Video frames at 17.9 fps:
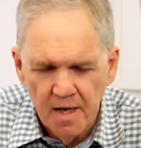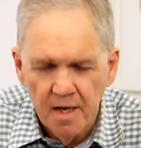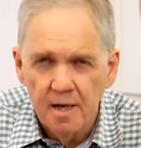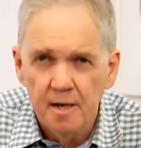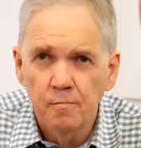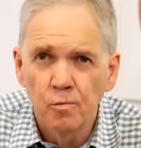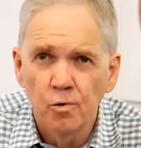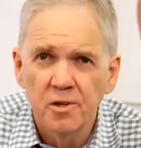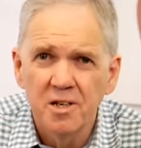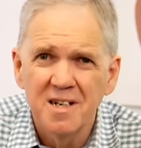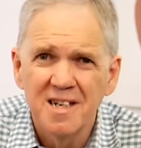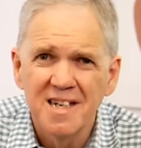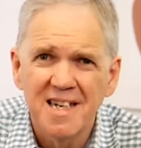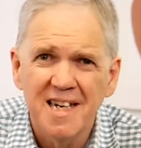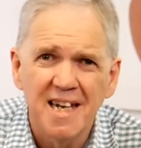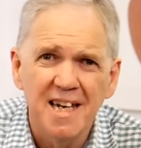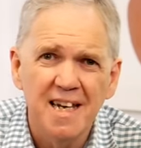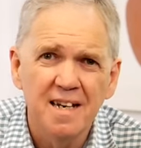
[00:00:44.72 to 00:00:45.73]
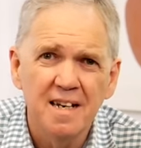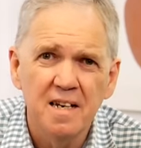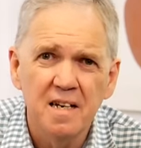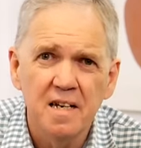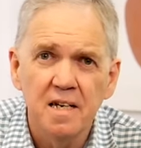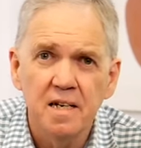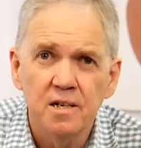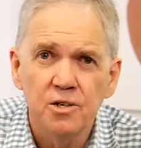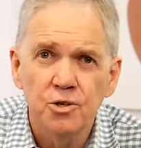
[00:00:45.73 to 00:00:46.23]
A more than
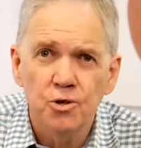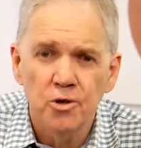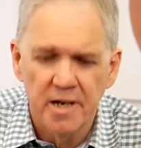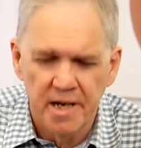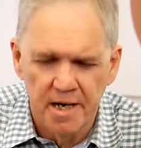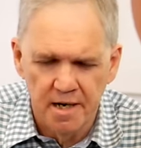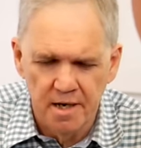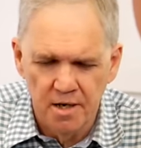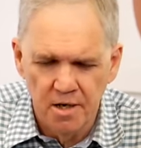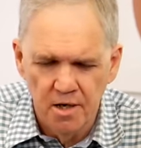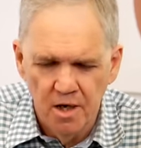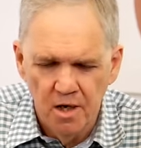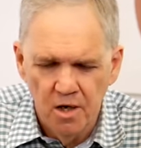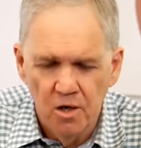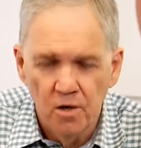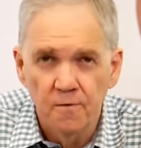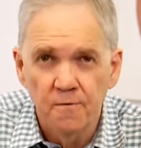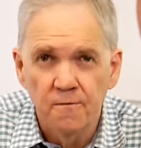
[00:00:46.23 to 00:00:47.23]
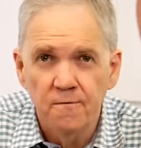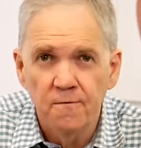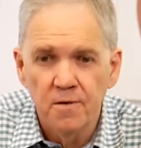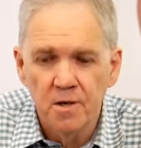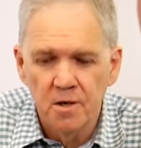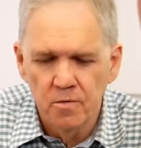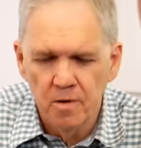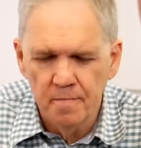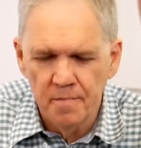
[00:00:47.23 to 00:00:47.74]
ten-year trend of
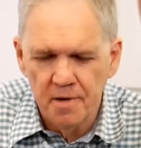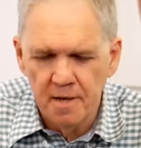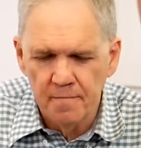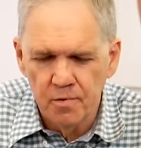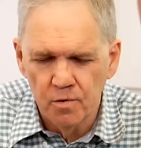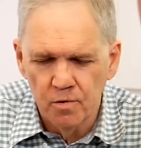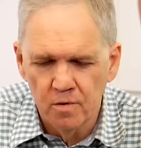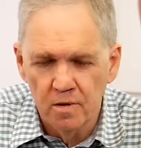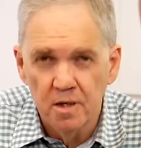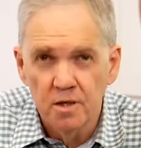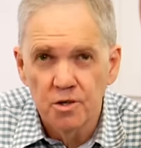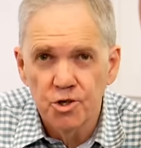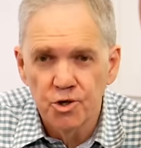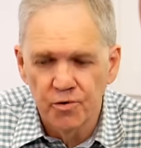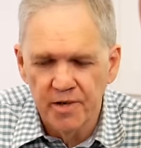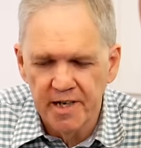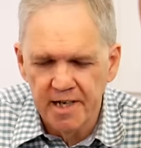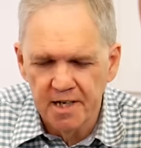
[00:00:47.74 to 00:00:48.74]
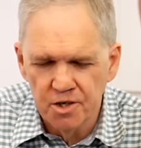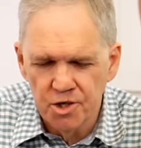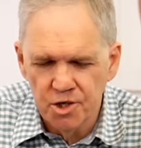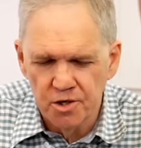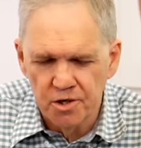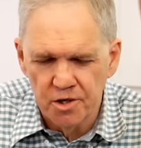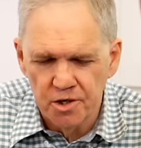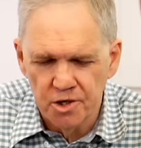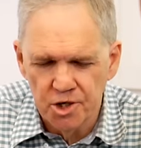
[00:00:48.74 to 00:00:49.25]
fewer people joining
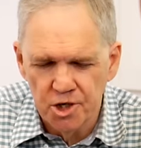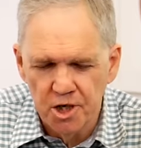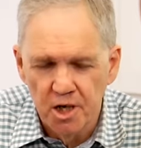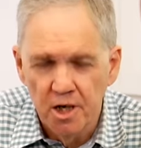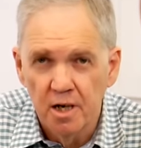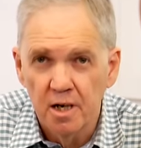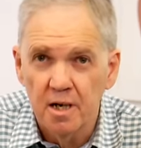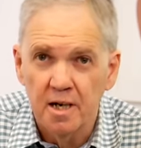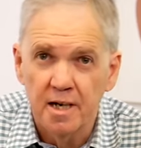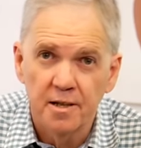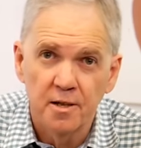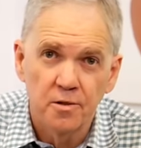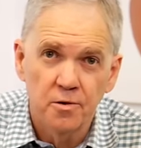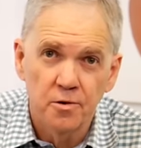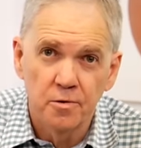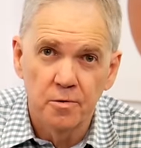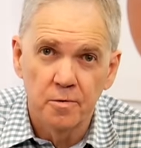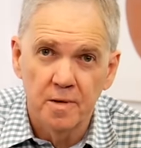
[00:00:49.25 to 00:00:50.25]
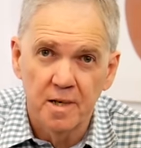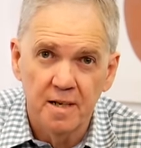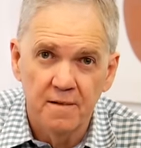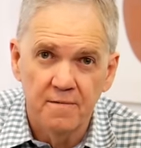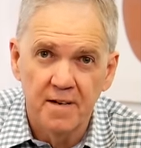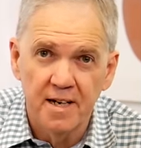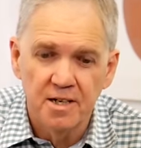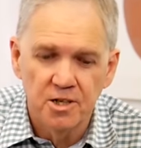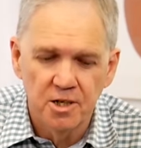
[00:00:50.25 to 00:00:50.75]
church, either through
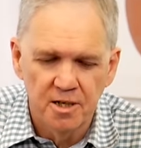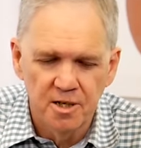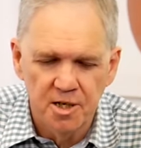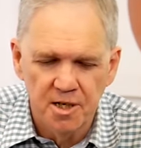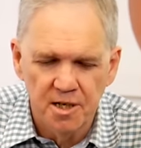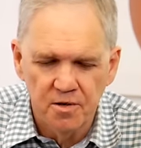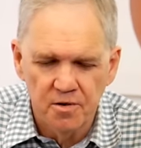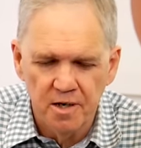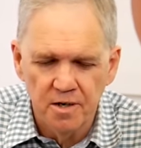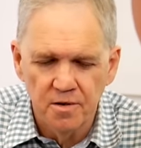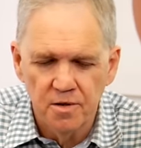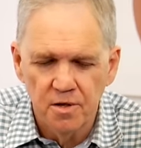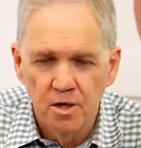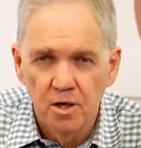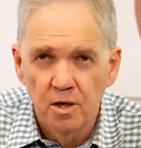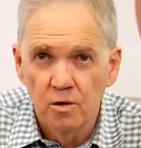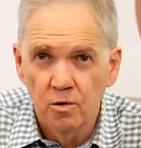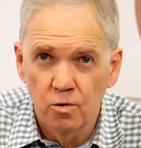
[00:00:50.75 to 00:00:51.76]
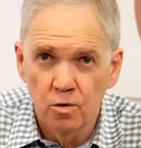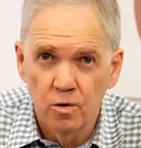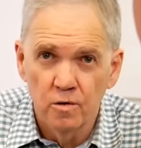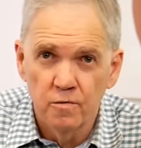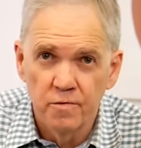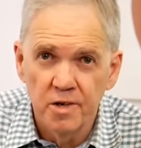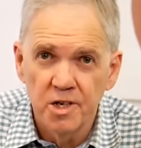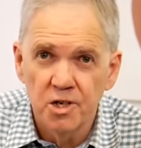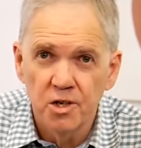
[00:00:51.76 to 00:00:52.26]
evangelistic growth or
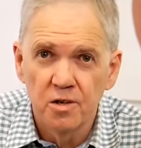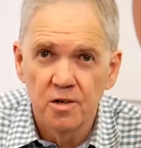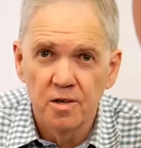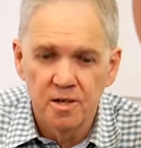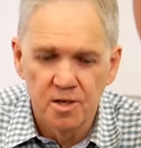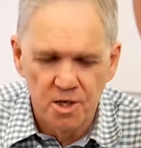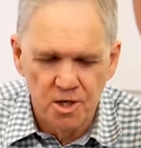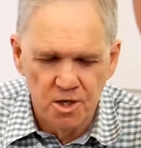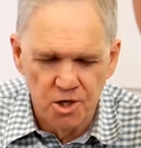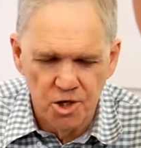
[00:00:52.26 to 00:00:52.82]
returners to